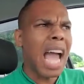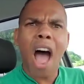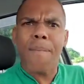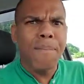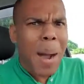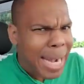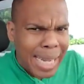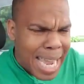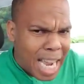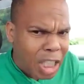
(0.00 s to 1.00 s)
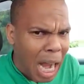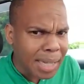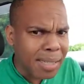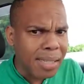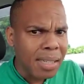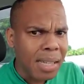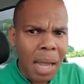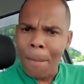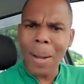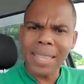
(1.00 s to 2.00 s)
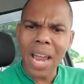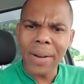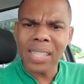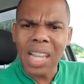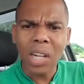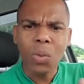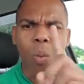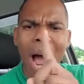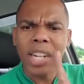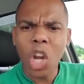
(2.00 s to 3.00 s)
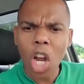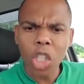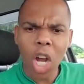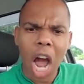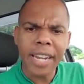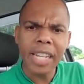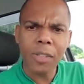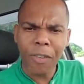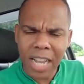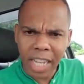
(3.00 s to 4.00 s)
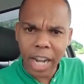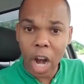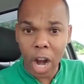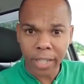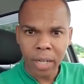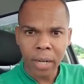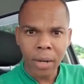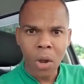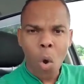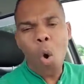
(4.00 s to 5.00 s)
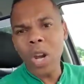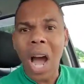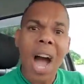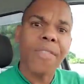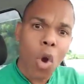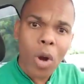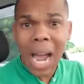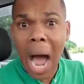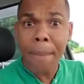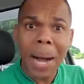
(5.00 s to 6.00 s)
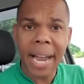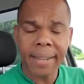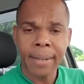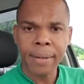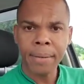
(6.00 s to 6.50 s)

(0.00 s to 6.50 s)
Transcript: You're bad Haitians. But there is not one country on this face of the earth who don't have good and bad.